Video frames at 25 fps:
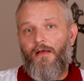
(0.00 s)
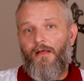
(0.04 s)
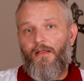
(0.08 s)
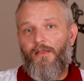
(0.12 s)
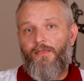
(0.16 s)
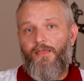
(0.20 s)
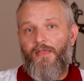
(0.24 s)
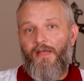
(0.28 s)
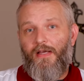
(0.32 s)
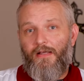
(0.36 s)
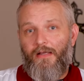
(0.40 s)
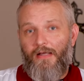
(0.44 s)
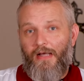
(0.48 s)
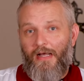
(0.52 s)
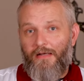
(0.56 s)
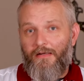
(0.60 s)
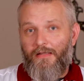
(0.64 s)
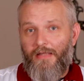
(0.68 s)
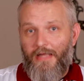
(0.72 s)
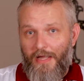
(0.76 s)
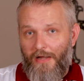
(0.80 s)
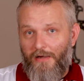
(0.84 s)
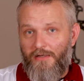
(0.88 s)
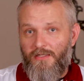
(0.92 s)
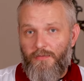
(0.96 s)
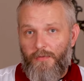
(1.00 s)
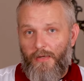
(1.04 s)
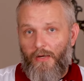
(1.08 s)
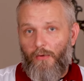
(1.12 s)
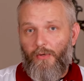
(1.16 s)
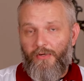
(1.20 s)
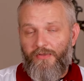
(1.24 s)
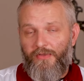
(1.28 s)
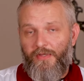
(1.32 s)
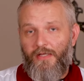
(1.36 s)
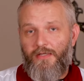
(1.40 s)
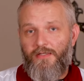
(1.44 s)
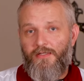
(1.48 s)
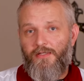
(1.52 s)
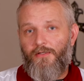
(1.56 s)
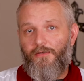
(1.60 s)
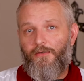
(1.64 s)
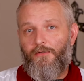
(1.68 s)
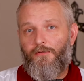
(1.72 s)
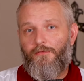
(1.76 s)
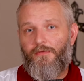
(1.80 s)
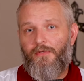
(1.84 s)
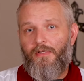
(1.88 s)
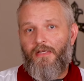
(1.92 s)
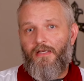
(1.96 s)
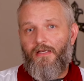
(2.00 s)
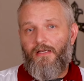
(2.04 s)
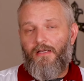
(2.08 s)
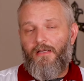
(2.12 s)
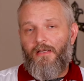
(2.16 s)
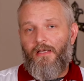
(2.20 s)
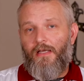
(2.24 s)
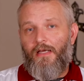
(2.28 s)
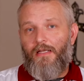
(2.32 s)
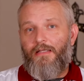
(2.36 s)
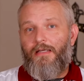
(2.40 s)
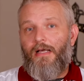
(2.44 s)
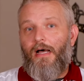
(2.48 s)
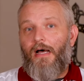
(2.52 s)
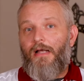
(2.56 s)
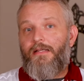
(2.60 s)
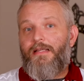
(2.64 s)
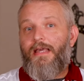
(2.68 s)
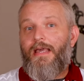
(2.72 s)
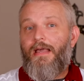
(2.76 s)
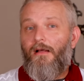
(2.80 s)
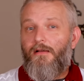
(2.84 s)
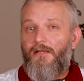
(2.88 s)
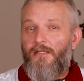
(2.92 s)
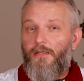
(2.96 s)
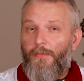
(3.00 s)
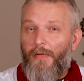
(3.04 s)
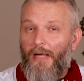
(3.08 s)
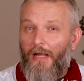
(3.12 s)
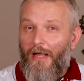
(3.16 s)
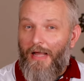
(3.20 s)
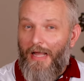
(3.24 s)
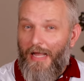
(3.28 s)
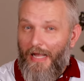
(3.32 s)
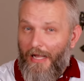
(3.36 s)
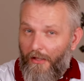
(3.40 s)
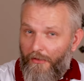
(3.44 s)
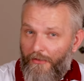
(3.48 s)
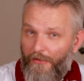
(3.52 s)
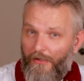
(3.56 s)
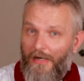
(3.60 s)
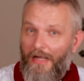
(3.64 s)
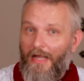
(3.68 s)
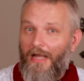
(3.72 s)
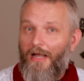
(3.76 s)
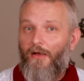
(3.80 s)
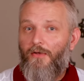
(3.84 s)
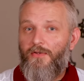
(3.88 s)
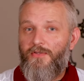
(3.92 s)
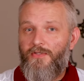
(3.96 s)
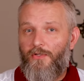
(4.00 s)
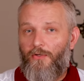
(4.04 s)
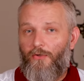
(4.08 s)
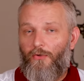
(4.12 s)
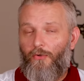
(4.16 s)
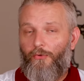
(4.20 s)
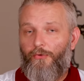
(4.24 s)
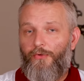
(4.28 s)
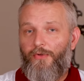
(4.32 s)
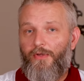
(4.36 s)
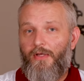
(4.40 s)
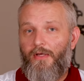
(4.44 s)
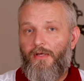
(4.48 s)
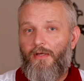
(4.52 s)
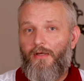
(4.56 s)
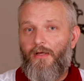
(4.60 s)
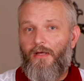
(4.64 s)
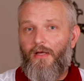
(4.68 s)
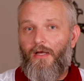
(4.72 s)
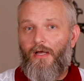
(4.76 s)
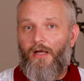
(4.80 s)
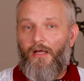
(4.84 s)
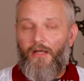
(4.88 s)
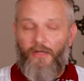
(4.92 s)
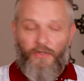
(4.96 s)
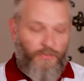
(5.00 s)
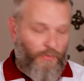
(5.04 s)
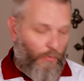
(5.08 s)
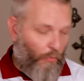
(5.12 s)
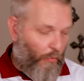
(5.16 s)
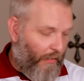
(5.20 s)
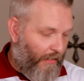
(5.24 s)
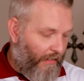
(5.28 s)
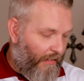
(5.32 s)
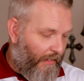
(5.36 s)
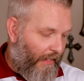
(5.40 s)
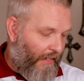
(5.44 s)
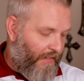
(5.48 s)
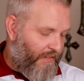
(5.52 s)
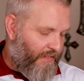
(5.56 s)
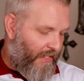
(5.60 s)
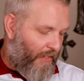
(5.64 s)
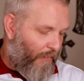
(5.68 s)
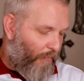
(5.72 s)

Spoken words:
that God cares about what they do and God cares about how their household is organized.